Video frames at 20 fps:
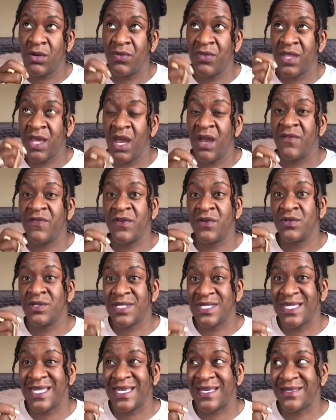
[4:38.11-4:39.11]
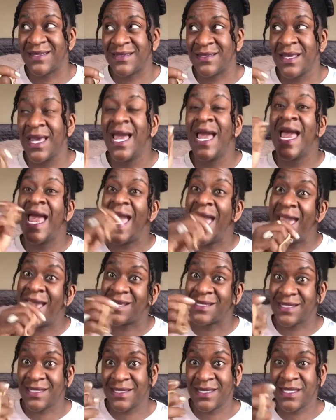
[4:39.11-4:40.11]
on the iPhone 6s,
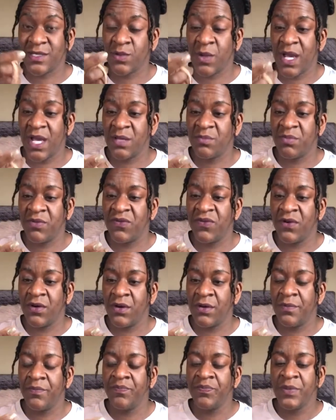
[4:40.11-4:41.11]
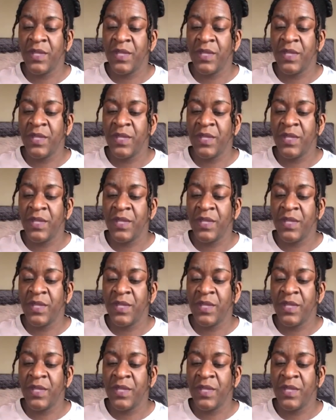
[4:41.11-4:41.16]
because that's what I had before.